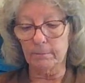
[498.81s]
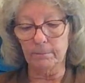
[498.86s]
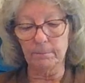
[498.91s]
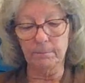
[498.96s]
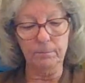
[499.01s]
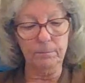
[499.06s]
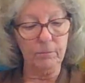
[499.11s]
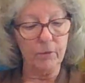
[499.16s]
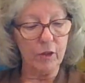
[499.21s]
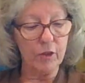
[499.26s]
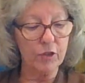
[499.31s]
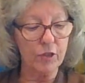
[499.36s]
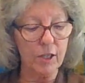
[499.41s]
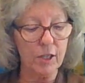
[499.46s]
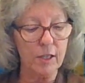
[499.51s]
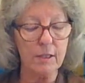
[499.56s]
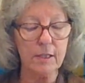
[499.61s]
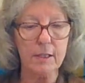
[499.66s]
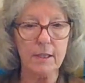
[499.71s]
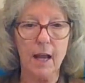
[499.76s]
the
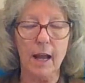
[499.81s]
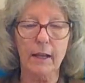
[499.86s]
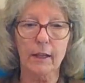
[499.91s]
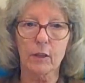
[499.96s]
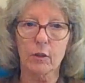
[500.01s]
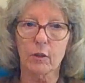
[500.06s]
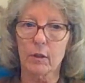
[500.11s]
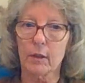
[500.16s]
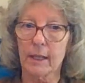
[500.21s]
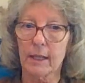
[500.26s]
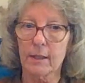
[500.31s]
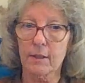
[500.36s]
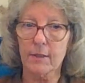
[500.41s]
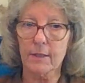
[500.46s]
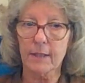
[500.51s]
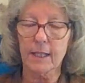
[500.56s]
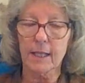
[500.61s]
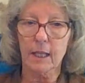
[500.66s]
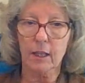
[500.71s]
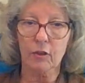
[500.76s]
sin cycle
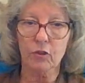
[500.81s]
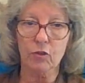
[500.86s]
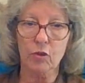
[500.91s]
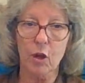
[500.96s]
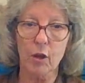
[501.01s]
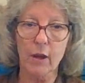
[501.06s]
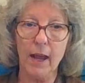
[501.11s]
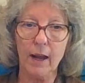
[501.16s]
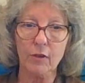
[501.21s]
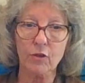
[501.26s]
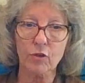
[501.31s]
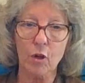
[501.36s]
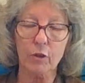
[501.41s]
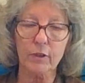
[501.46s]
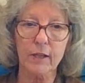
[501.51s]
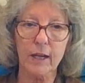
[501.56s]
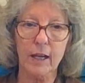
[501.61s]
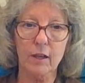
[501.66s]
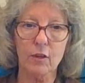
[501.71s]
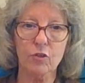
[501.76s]
is the
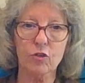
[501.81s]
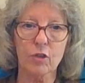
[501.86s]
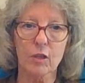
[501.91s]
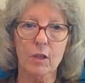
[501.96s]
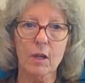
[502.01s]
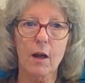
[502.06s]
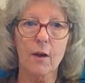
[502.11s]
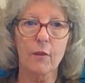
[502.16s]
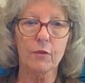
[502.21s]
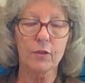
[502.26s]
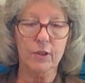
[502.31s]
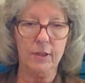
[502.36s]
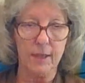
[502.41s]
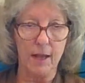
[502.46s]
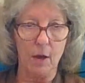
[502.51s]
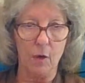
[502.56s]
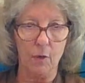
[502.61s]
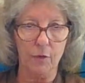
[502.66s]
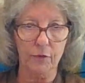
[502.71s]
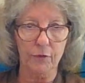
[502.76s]
exaltation of
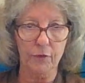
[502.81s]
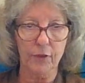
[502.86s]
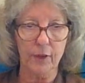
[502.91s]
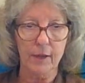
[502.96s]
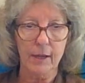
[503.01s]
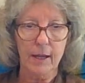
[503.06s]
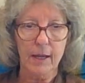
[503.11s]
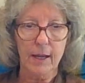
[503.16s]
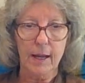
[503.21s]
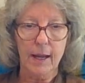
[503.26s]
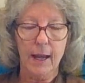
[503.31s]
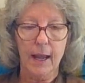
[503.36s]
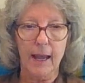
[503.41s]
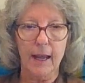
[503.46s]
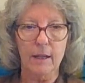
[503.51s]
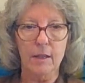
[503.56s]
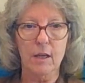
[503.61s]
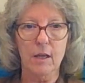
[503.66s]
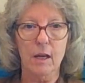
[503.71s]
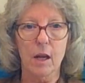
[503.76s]
self
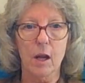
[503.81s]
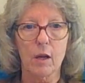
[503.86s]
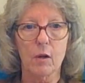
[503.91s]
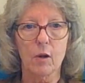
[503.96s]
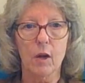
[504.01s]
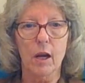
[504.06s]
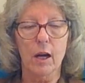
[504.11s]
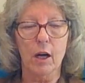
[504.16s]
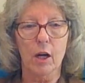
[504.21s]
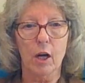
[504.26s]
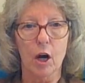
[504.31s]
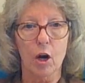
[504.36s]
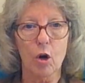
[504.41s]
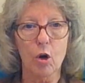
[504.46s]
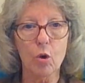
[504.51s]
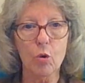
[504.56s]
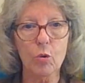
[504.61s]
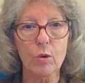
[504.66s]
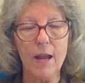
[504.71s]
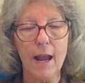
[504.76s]
and, and, and
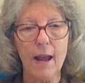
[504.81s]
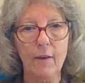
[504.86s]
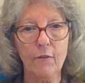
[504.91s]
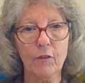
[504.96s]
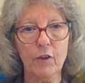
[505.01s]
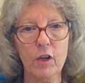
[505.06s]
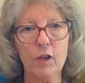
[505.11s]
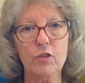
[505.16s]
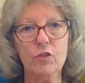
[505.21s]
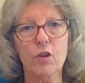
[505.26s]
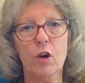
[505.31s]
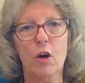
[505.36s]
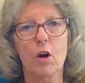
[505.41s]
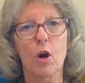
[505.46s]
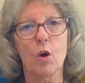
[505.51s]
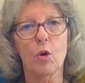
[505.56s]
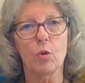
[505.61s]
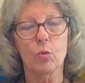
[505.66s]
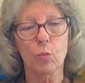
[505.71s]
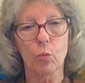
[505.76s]
our own efforts, our
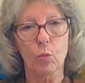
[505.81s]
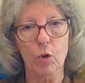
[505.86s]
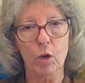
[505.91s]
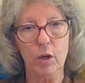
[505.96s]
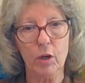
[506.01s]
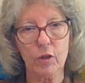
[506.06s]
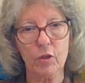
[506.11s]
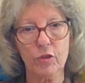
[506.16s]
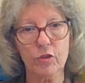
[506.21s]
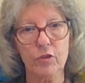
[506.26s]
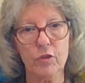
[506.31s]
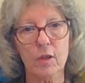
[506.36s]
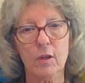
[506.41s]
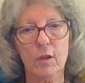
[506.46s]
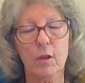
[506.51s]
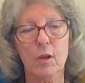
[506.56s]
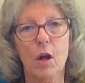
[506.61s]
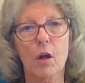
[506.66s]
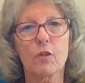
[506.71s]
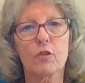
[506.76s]
own
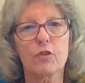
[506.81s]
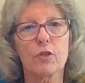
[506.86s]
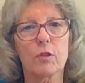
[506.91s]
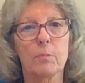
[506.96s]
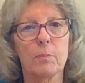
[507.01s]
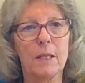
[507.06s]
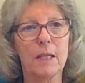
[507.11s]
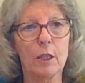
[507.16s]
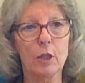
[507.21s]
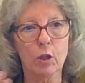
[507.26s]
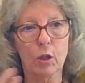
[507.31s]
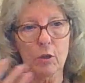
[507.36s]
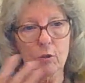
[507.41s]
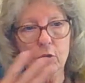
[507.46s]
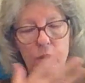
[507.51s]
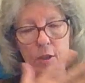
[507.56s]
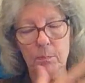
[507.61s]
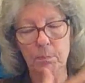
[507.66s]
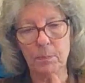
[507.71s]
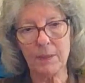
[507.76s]
works, to be
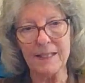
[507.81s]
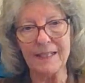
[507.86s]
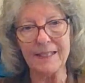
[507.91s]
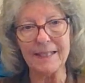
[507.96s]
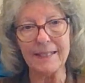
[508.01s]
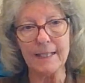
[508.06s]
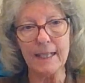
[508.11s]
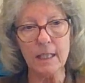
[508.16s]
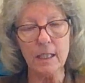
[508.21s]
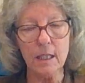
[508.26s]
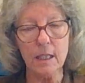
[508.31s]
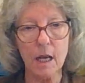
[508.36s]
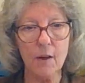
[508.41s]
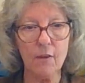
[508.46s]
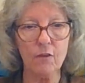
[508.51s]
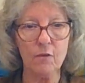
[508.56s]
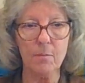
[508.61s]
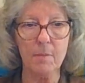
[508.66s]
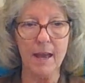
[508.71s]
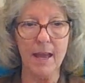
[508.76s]
to be seen
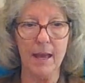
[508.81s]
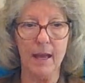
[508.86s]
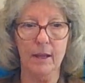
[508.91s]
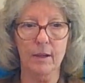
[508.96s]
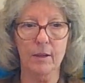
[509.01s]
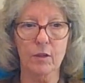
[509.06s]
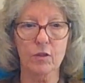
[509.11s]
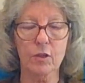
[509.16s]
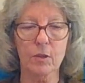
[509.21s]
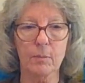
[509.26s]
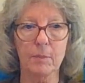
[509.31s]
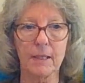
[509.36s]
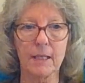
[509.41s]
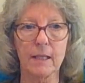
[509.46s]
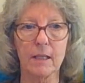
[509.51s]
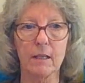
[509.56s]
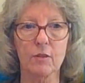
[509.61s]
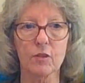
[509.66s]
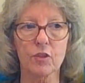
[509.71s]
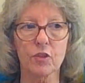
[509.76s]
of men, to
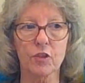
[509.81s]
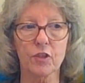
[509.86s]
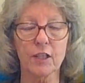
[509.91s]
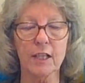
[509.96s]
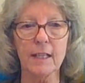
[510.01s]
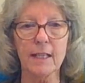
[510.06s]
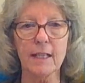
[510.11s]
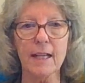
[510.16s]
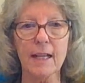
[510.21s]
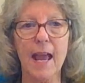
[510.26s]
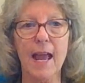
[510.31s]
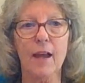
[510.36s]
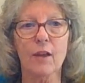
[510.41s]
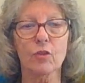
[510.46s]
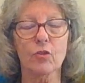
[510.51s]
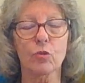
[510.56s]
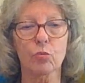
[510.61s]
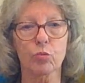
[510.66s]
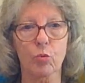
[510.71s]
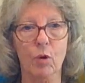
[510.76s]
be seen
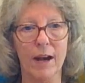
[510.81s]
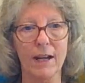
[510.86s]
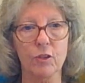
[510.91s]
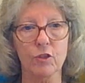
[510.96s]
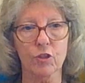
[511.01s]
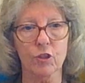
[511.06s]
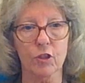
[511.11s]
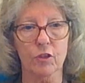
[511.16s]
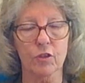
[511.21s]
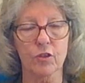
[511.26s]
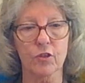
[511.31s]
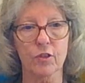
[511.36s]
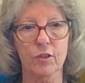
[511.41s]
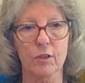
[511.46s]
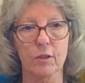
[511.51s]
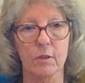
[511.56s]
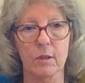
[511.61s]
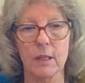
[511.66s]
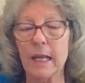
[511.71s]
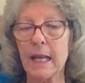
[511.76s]
as righteous,
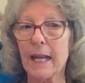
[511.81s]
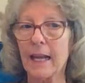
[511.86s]
to